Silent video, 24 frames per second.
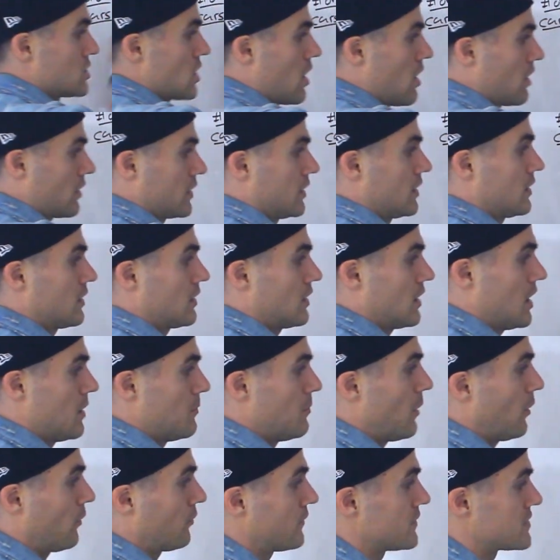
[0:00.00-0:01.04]
talking
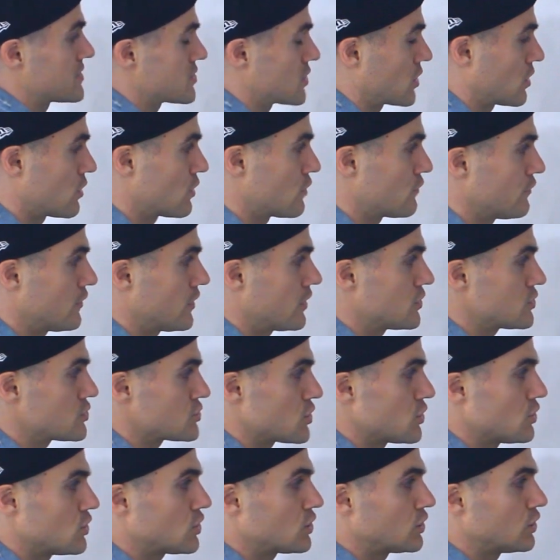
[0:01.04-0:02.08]
about this curve here.
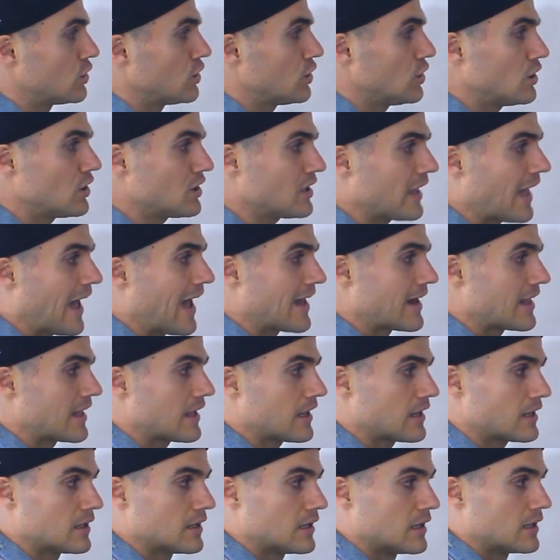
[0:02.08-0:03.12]
So you could look at
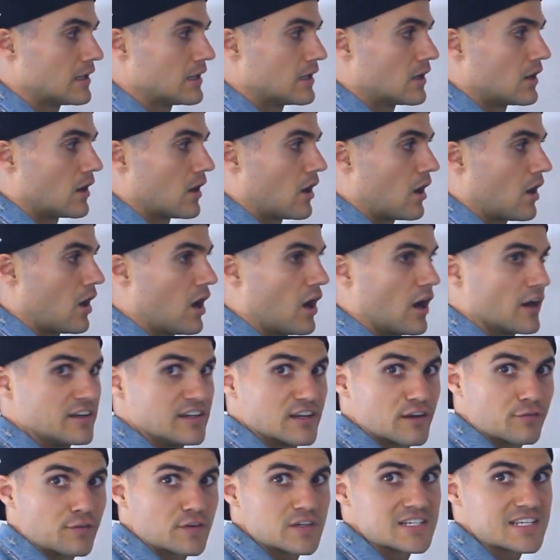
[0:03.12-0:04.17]
it on
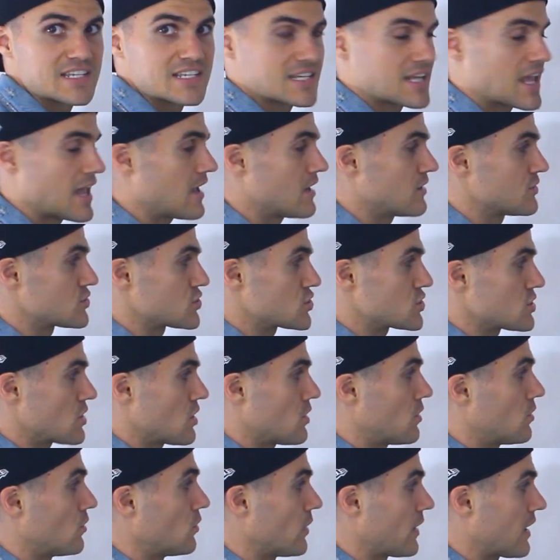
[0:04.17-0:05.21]
different scales.
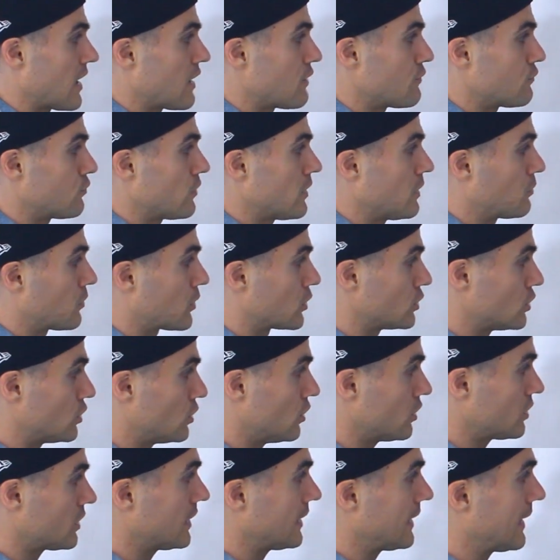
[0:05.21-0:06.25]
So if we were
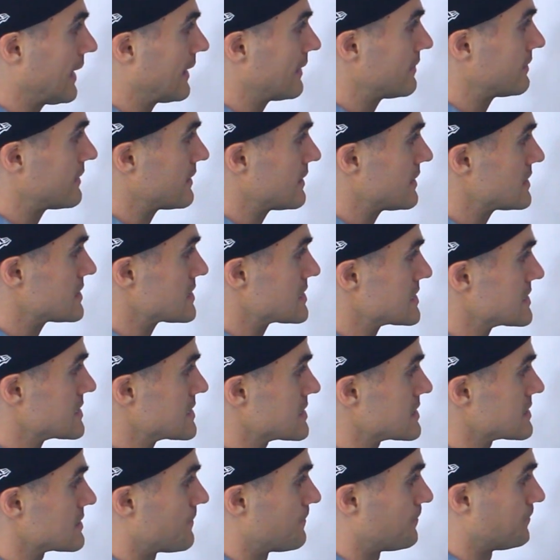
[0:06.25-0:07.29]
looking at
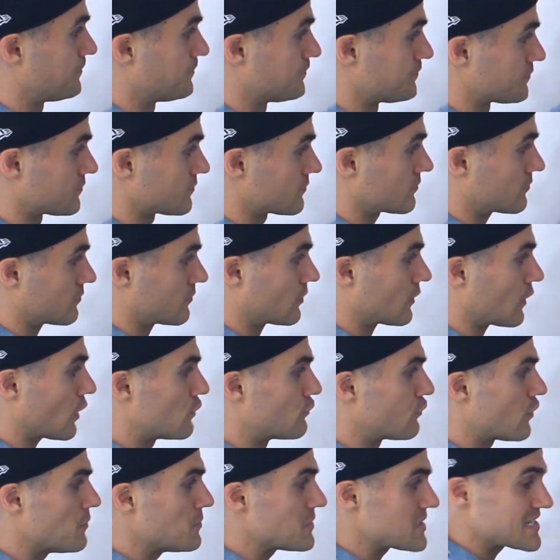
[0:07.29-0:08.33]
this
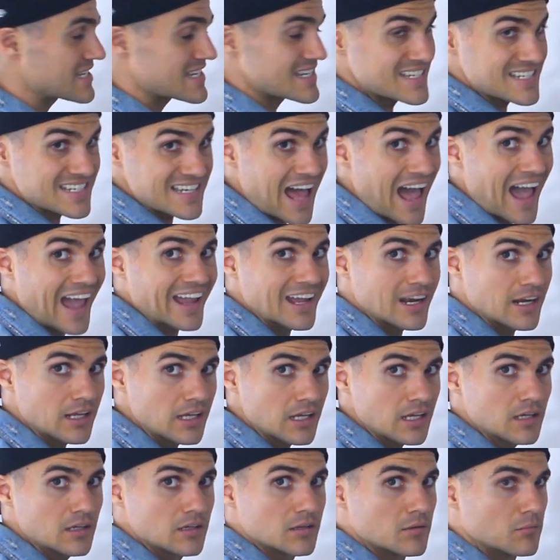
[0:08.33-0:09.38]
from a
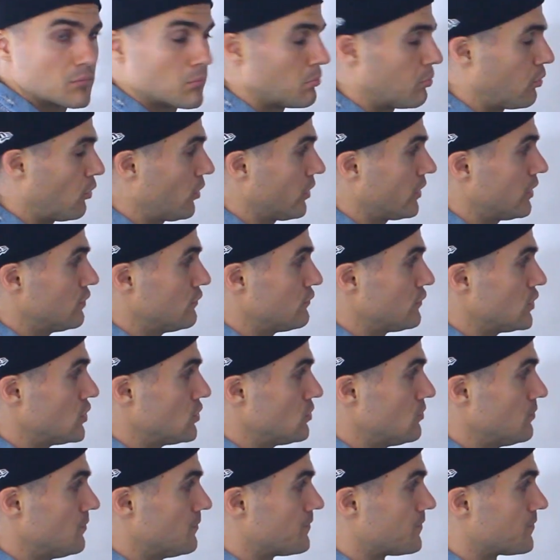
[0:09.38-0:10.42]
society point of
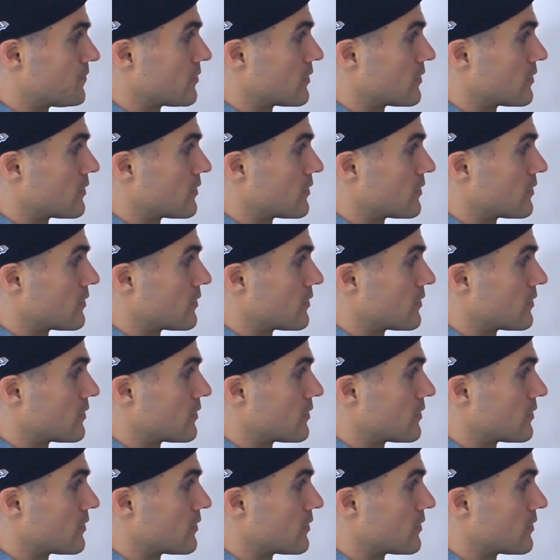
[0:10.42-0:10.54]
view,